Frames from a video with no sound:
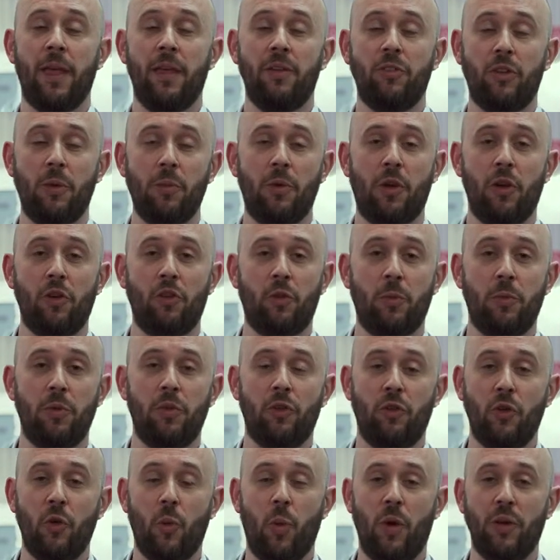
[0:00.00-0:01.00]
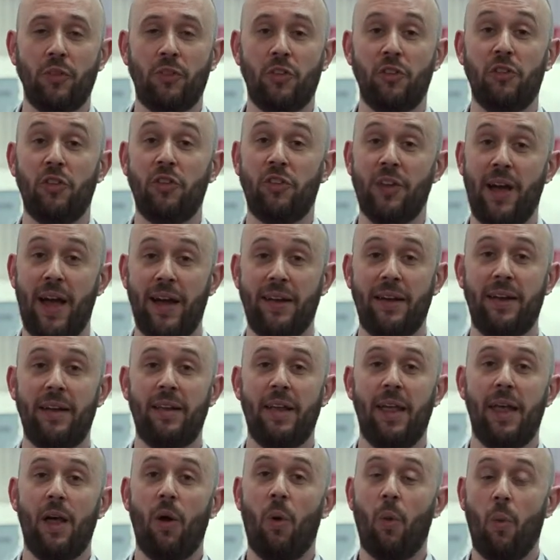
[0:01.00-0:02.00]
some customers who want to design in
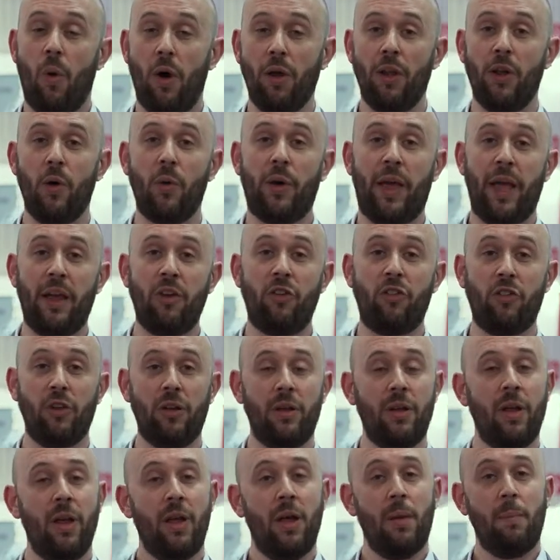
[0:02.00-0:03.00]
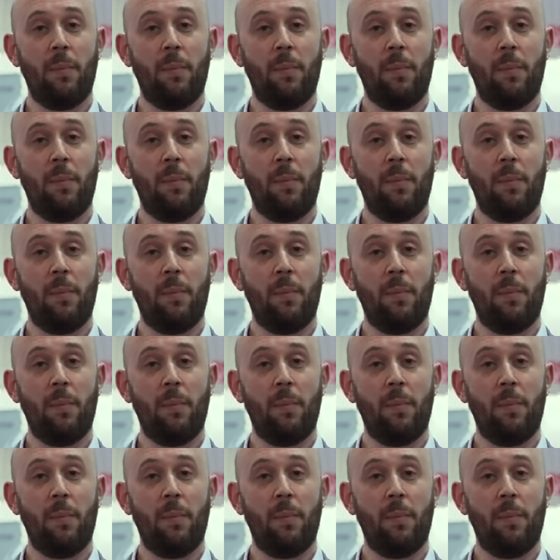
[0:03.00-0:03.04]
one location,